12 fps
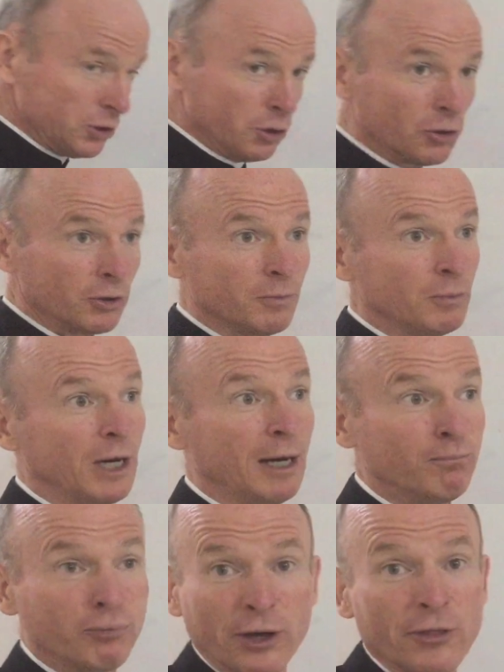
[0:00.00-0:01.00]
You're
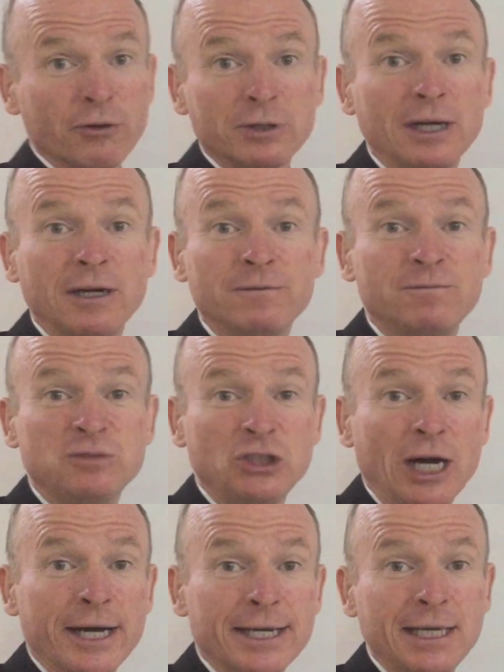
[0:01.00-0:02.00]
brother of
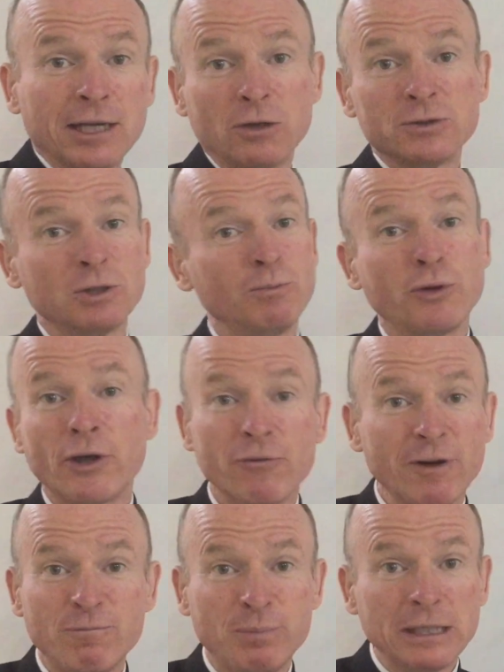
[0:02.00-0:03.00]
Johnny and also
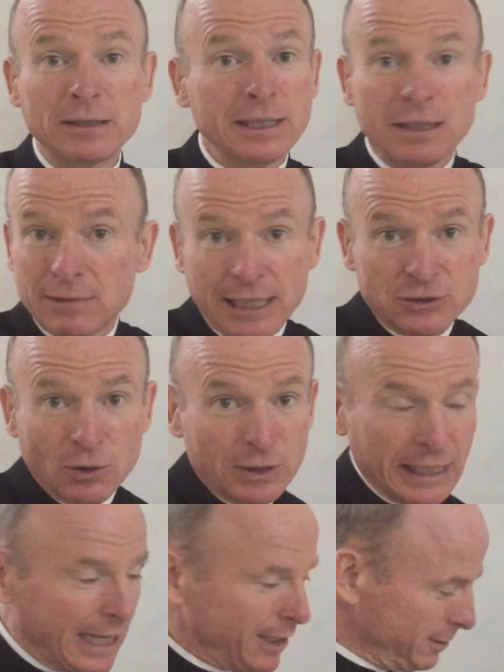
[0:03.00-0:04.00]
brother of Billy, that's
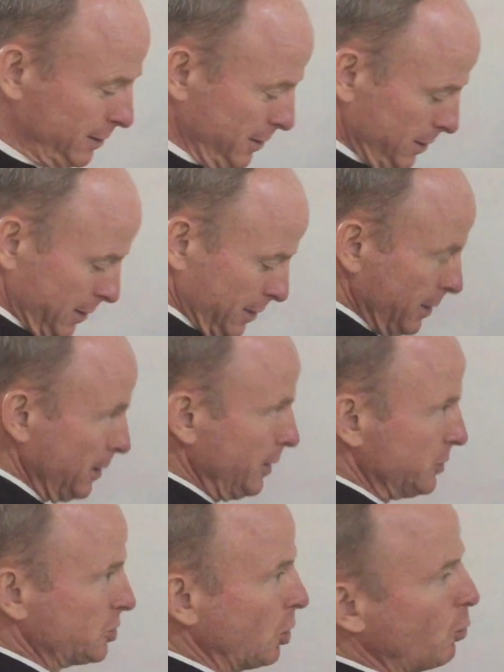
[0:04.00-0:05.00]
okay.
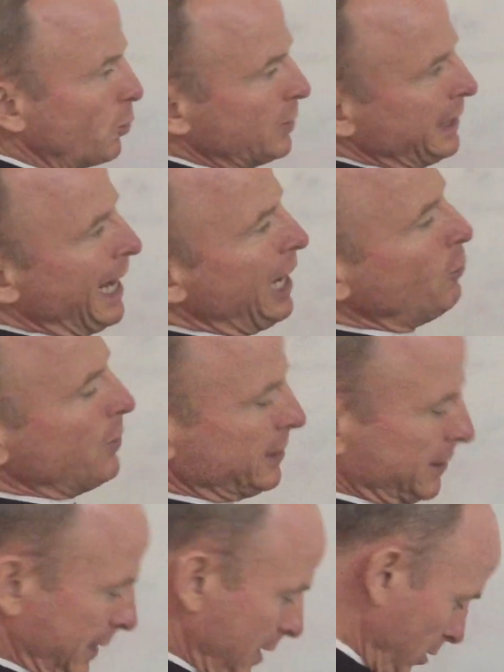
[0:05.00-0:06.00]
So now we
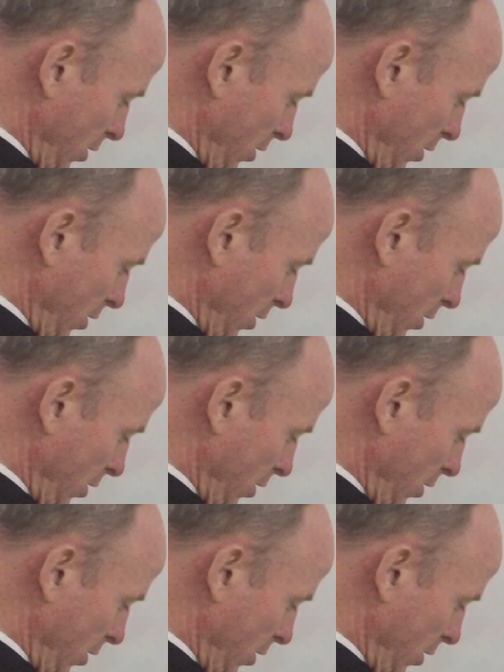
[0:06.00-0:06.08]
see,